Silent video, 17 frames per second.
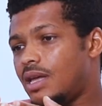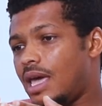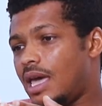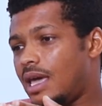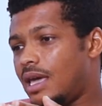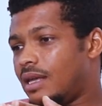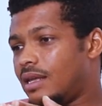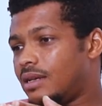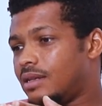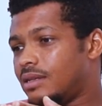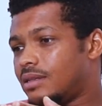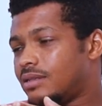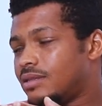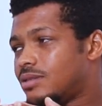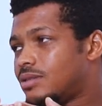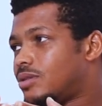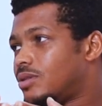And
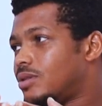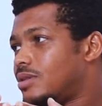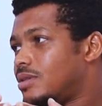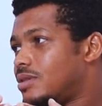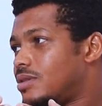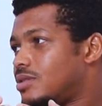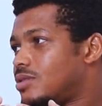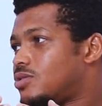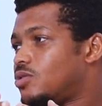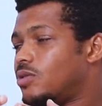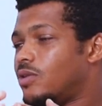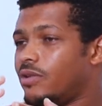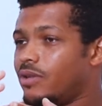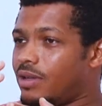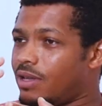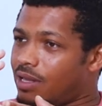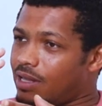yeah,
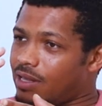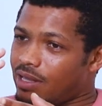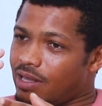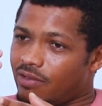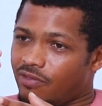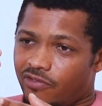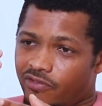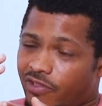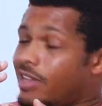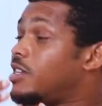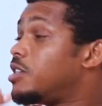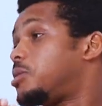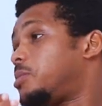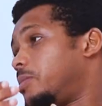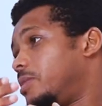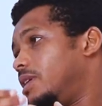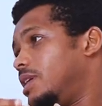so
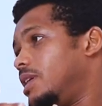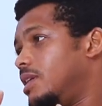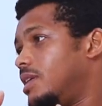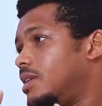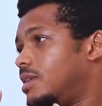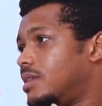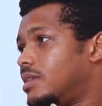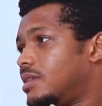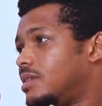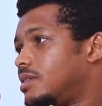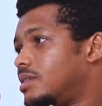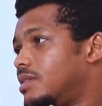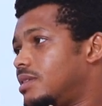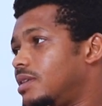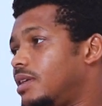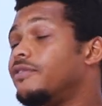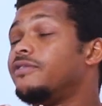eventually,
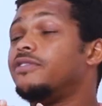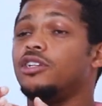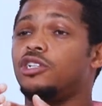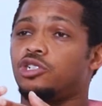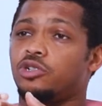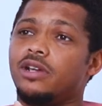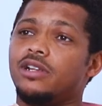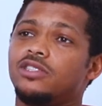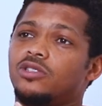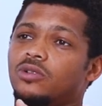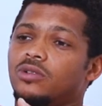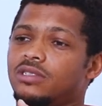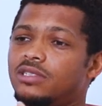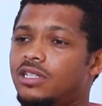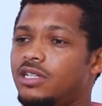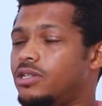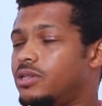if the trends
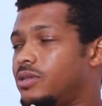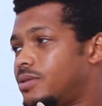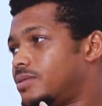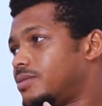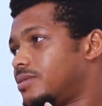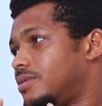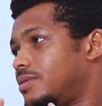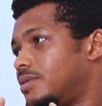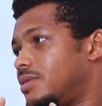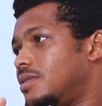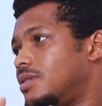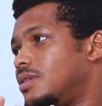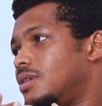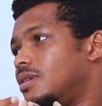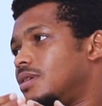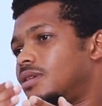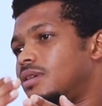continue,
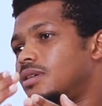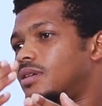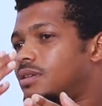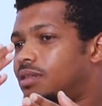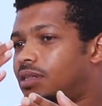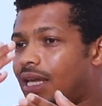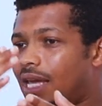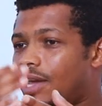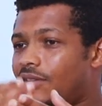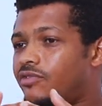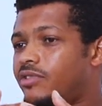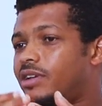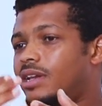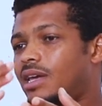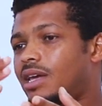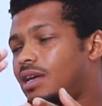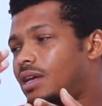the
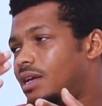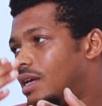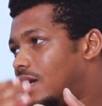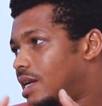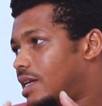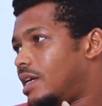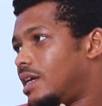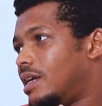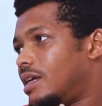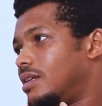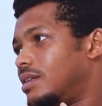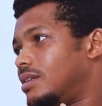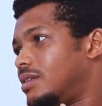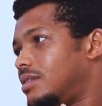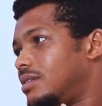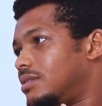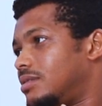everyday
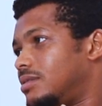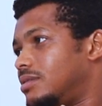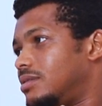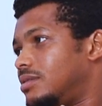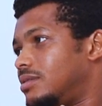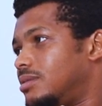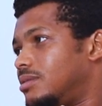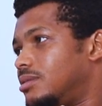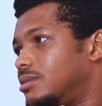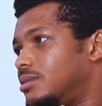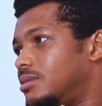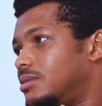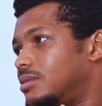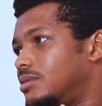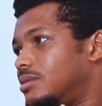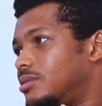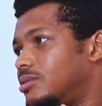Ghanaian
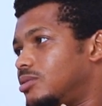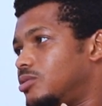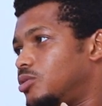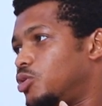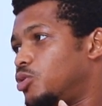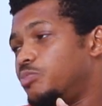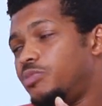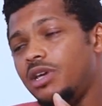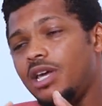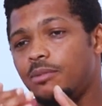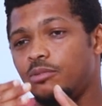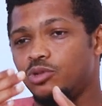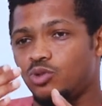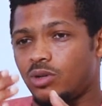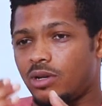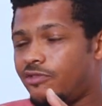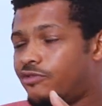will be
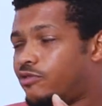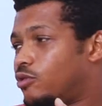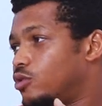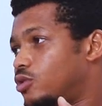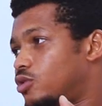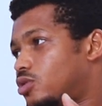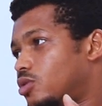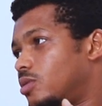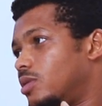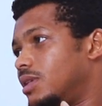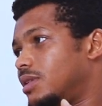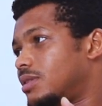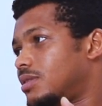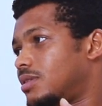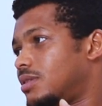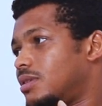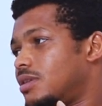able to afford
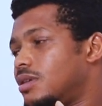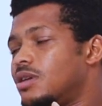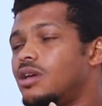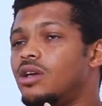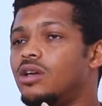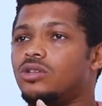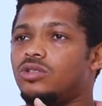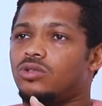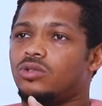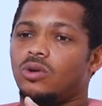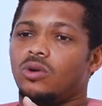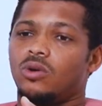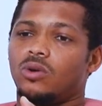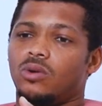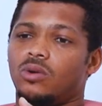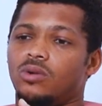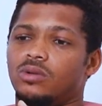solar. Mm-hmm.
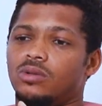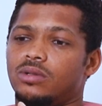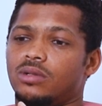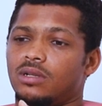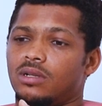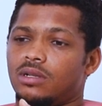So